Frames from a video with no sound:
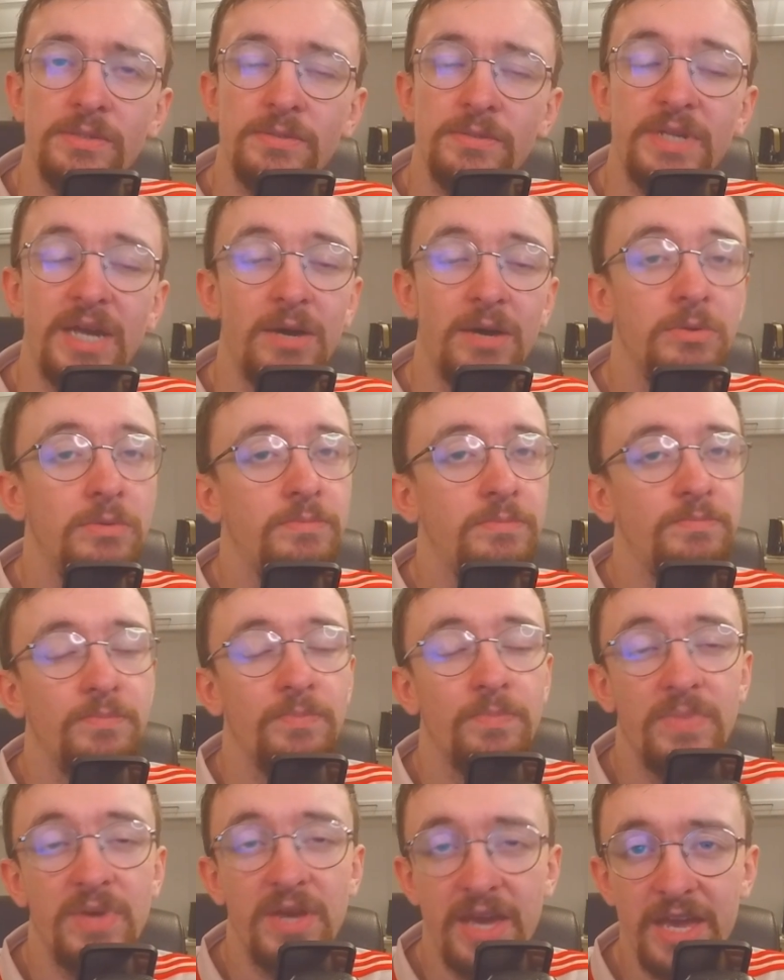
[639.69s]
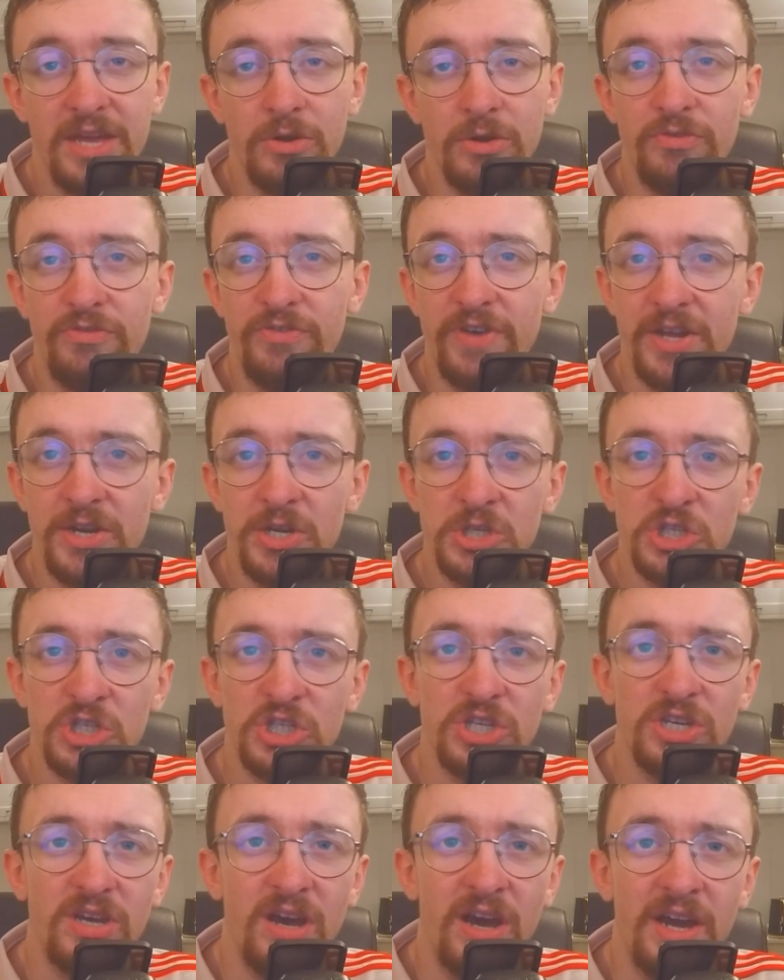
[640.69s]
Now, in all fairness,
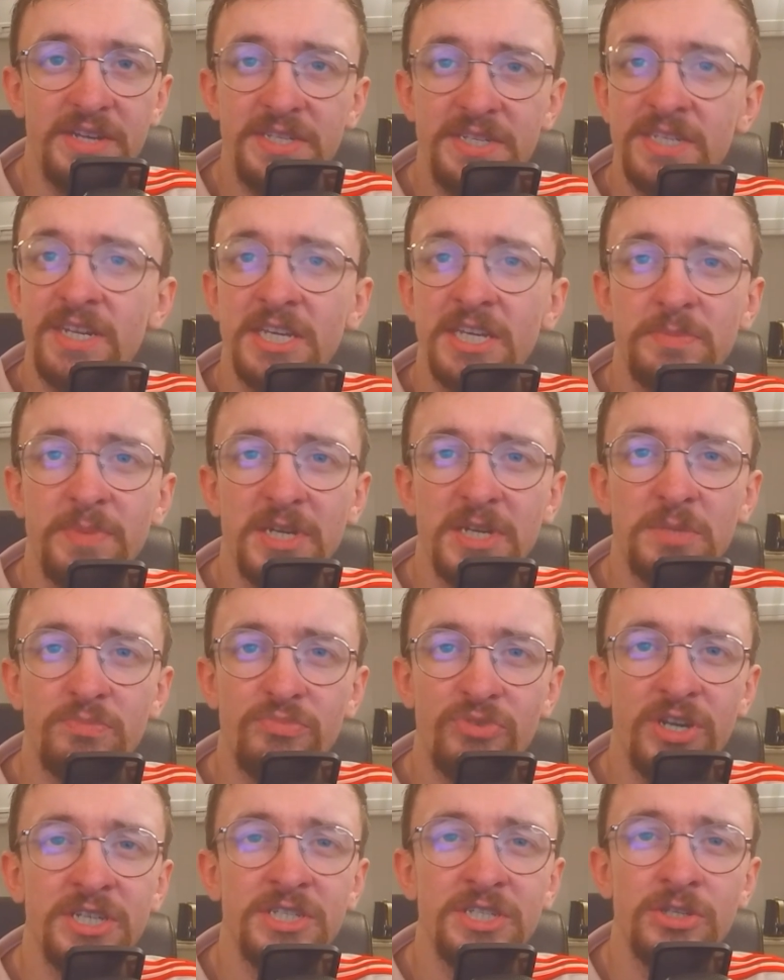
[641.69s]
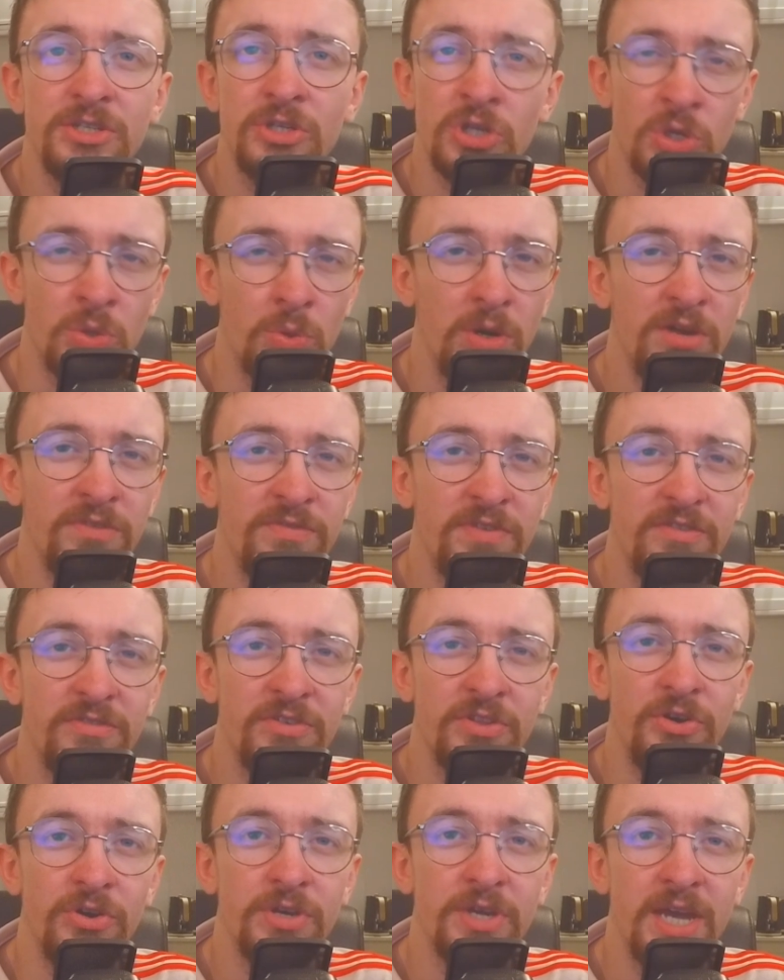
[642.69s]
I didn't expect Brest to qualify for
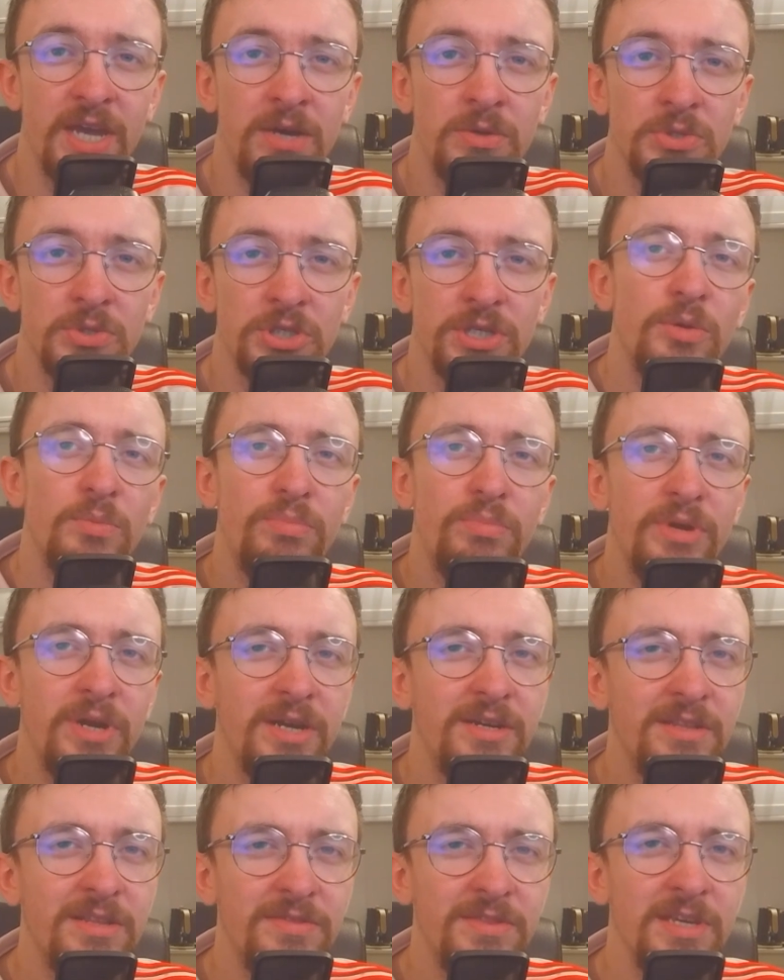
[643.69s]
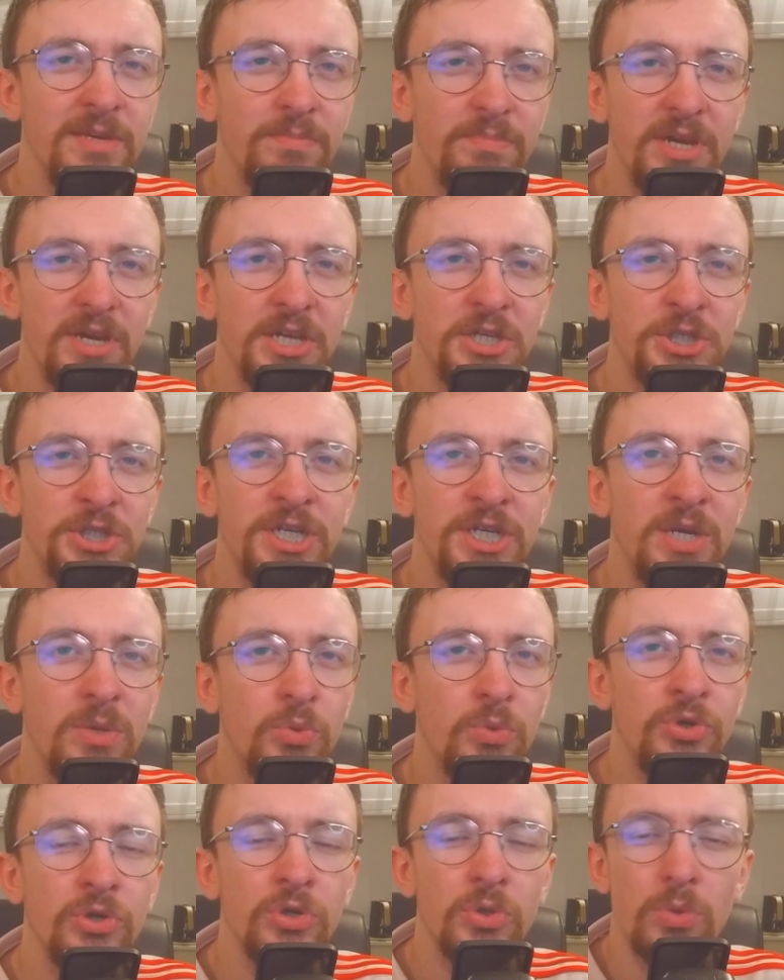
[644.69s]
the knockouts, but I did think PSG
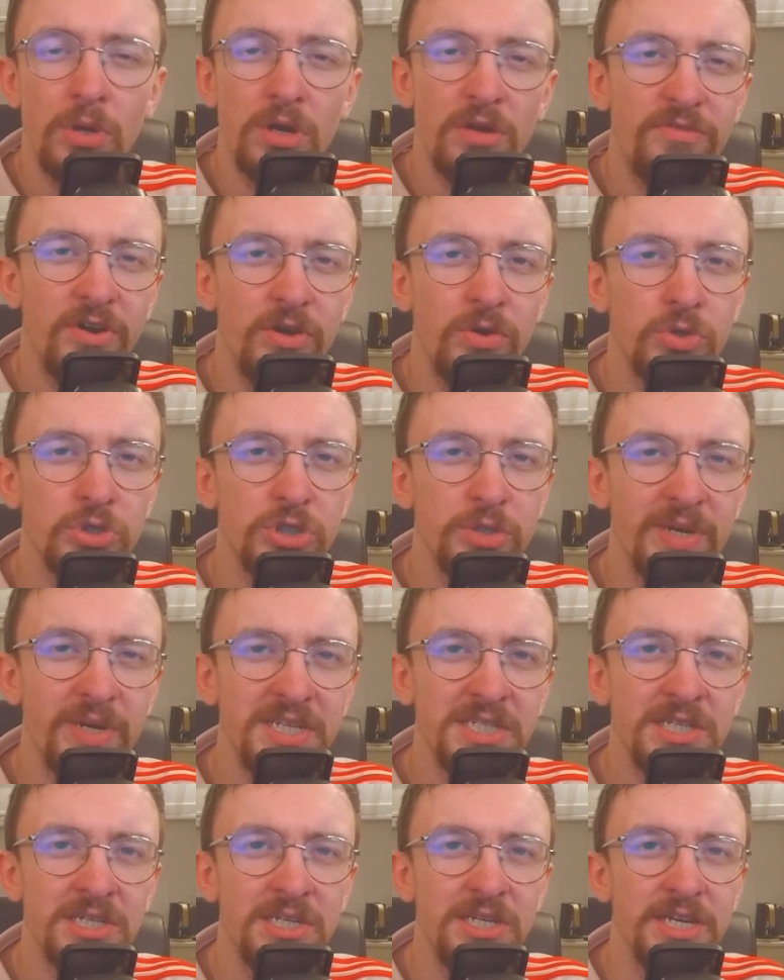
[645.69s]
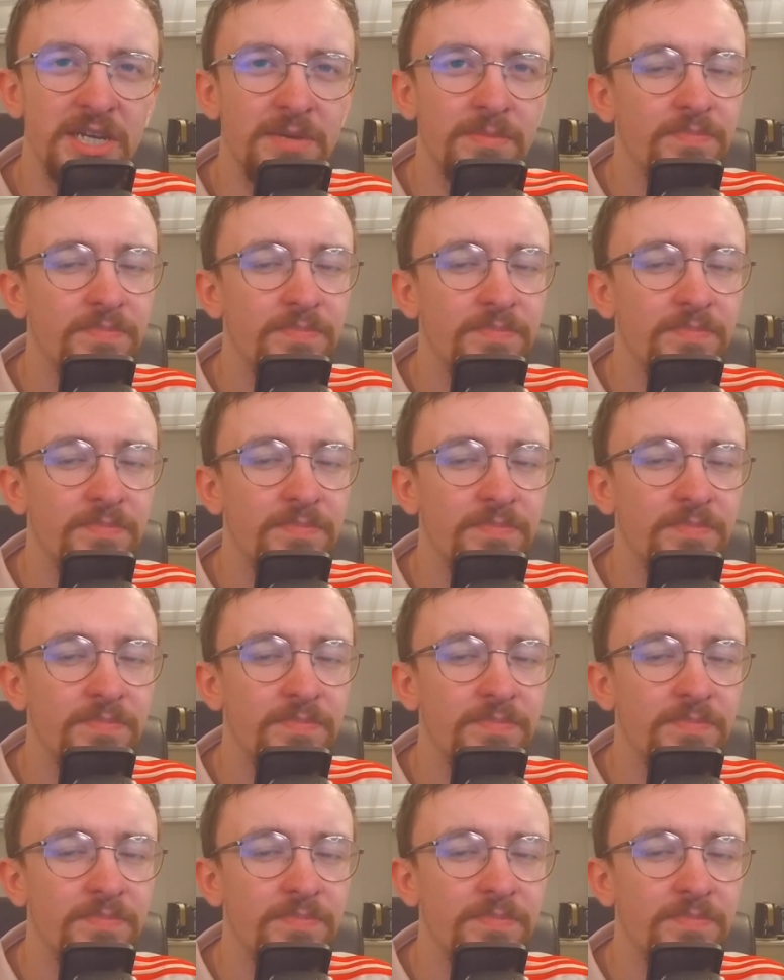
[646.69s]
wouldn't qualify automatically,